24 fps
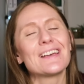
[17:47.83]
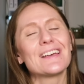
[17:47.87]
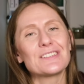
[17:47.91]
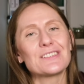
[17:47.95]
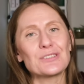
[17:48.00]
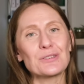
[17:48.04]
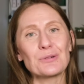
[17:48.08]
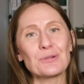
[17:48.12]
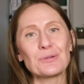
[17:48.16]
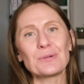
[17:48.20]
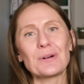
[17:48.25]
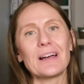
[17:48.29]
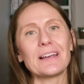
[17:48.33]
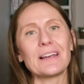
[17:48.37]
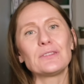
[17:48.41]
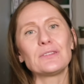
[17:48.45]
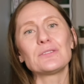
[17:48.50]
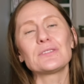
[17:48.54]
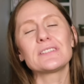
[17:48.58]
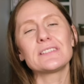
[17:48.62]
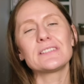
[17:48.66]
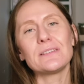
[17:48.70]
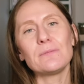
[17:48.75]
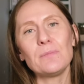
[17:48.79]
So I
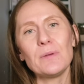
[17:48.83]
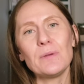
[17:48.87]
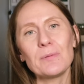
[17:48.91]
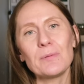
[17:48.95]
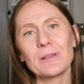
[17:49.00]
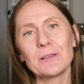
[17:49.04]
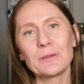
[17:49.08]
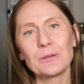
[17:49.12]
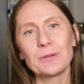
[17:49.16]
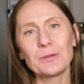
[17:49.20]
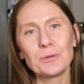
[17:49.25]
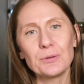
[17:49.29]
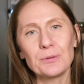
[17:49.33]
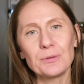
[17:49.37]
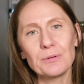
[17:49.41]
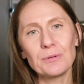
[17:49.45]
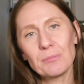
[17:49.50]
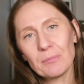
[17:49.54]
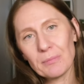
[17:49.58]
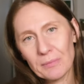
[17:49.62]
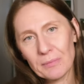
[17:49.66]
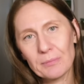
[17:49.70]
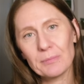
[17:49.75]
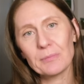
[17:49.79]
don't see people
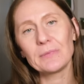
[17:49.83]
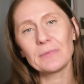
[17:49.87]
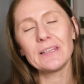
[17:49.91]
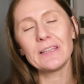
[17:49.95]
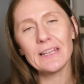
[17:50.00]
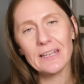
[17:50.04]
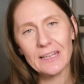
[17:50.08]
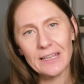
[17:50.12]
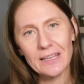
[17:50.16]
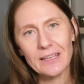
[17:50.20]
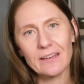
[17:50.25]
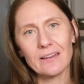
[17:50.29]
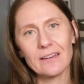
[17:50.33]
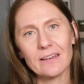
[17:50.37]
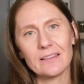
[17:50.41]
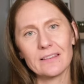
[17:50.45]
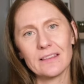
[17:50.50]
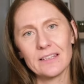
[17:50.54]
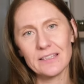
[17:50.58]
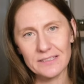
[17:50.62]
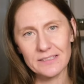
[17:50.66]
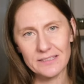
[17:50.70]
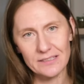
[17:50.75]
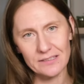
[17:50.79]
knitting
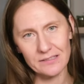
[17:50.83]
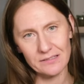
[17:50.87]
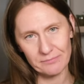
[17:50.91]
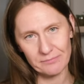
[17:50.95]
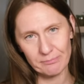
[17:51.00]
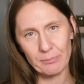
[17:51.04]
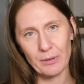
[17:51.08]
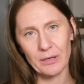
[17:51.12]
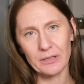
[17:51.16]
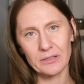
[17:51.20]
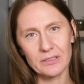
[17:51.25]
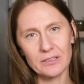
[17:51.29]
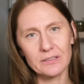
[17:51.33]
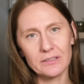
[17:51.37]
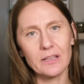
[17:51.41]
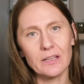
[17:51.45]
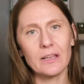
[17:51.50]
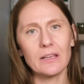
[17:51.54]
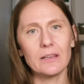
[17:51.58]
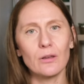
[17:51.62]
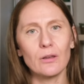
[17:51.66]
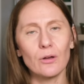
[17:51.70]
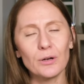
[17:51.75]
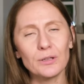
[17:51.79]
this pattern
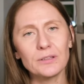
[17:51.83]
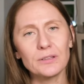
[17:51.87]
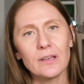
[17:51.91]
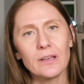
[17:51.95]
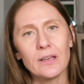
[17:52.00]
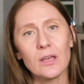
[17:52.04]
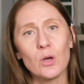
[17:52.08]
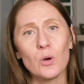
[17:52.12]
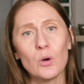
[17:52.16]
a lot,